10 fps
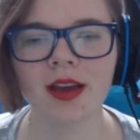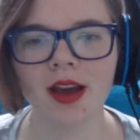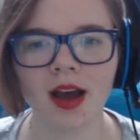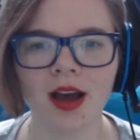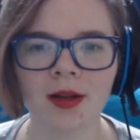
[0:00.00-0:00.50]

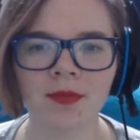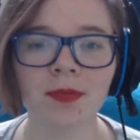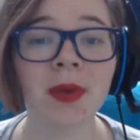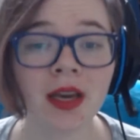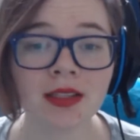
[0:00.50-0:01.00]
Um,
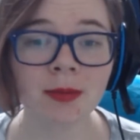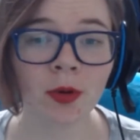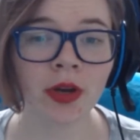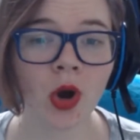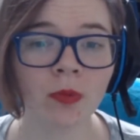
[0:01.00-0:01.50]
because I'm
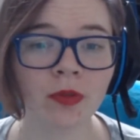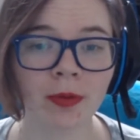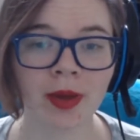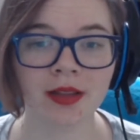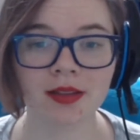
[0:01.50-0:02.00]
going home for a
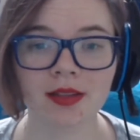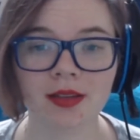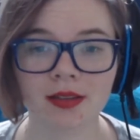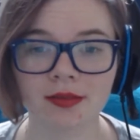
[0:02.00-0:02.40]
month...